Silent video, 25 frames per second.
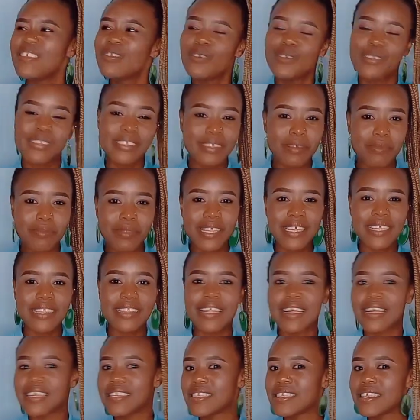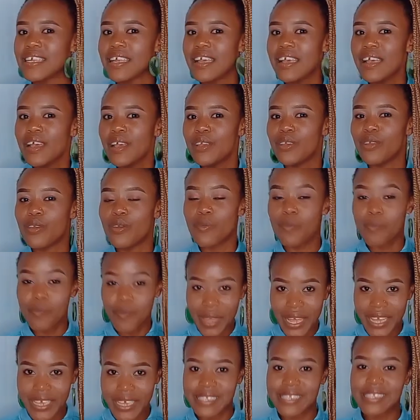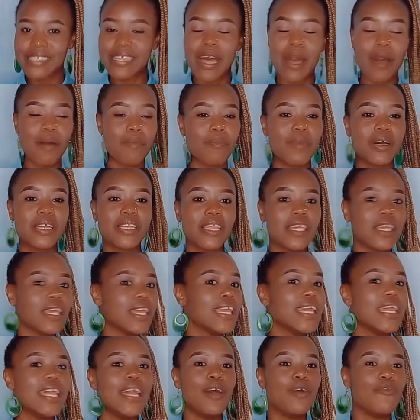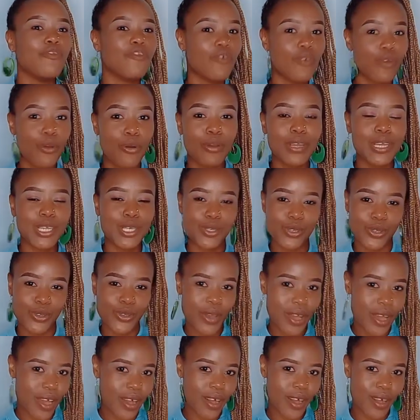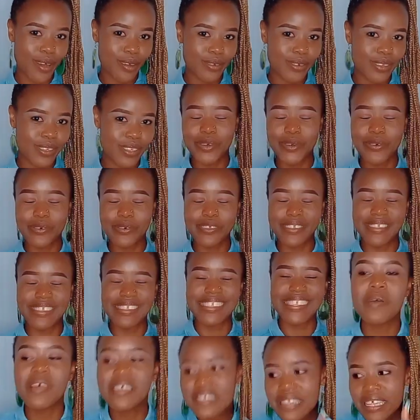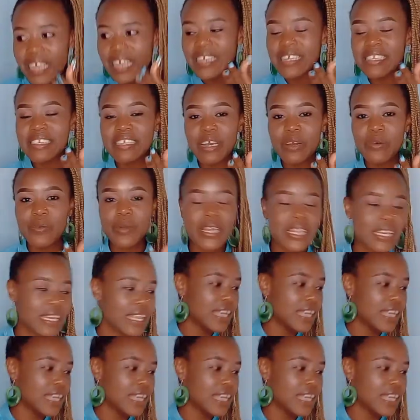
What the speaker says: You know, something that, you know, makes money flow into your account. Because pesa itakuwa